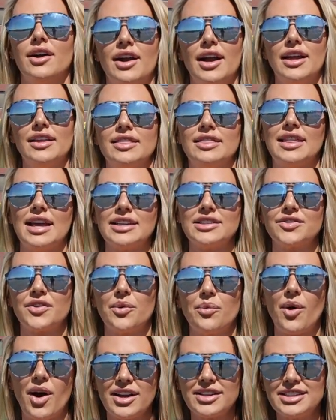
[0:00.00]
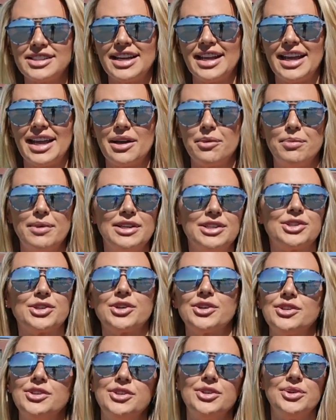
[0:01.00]
All right, thanks for watching. Be
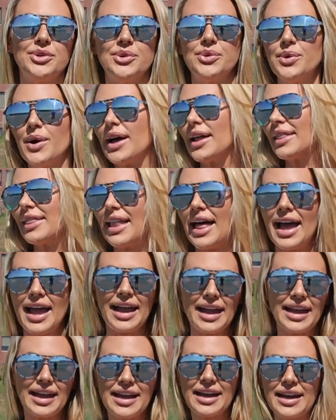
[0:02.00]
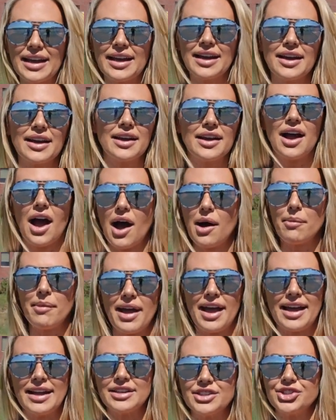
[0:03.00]
sure to like,
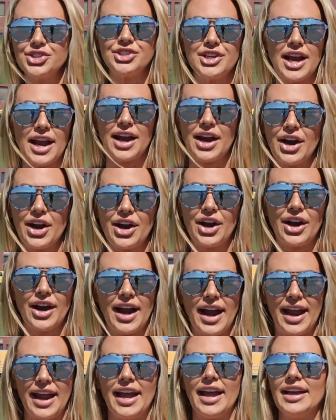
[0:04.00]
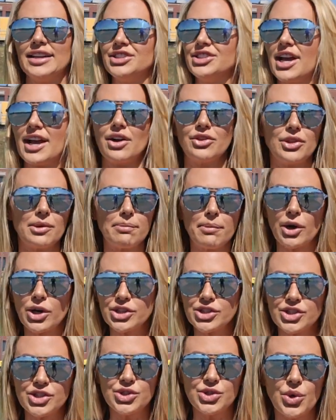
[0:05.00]
comment, share, and check out the
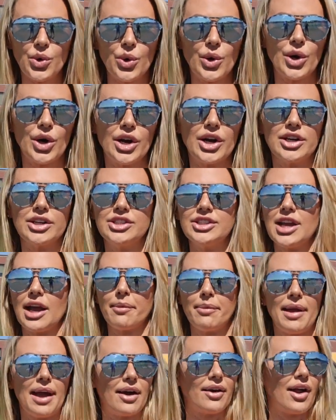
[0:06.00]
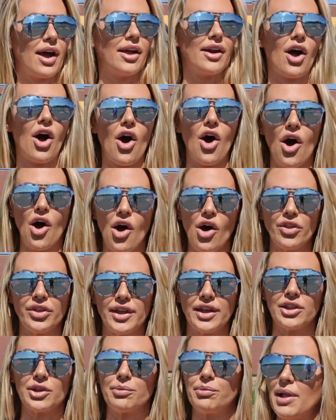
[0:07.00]
merch store. Check me out on all
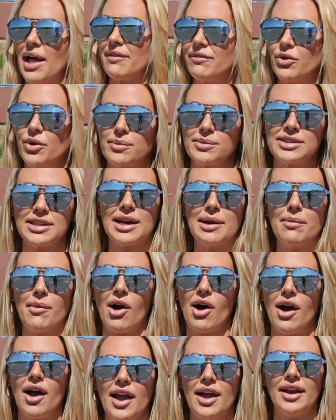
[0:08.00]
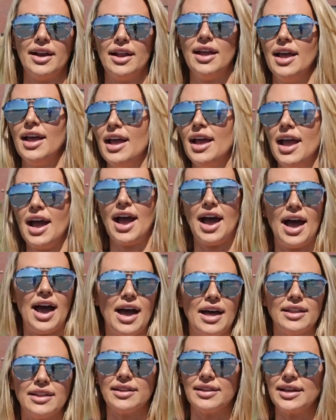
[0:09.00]
the other platforms that I'm on.
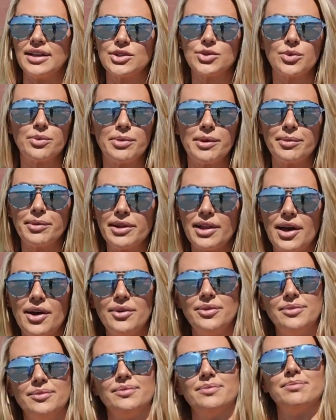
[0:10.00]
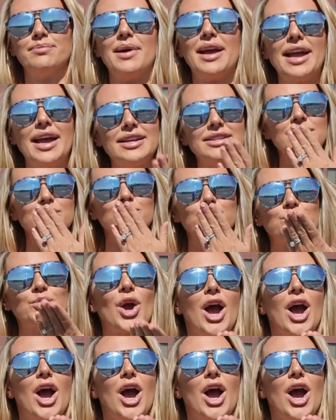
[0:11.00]
The links will be below. Bye guys.